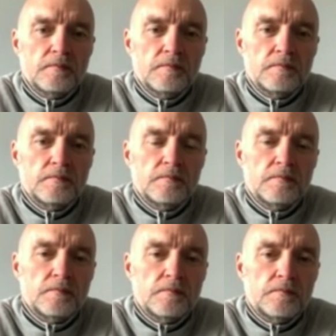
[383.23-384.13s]

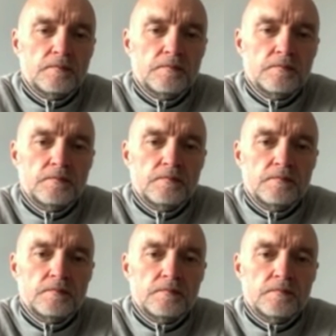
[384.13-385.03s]

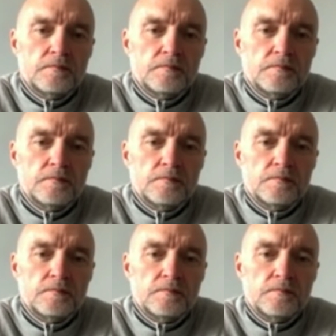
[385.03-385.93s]

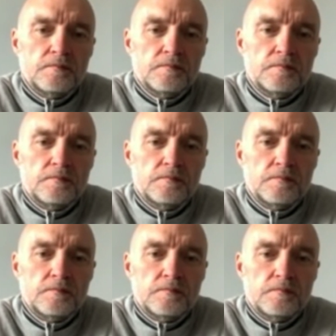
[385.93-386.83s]

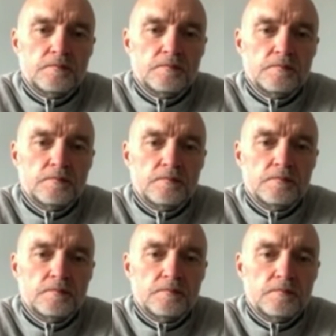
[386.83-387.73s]

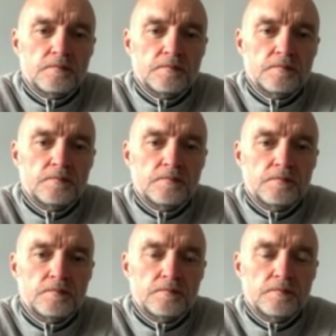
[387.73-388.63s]

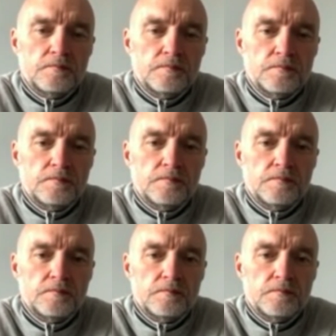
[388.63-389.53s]

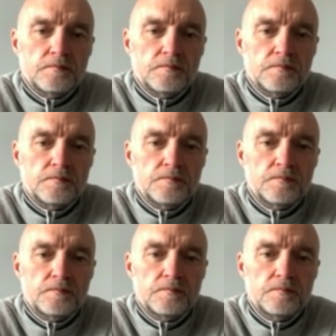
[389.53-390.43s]

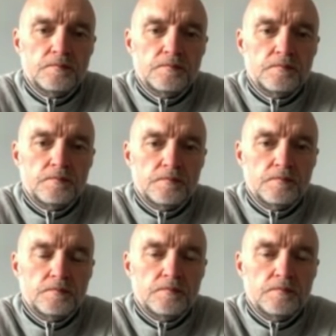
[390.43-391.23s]
This person isn't speaking.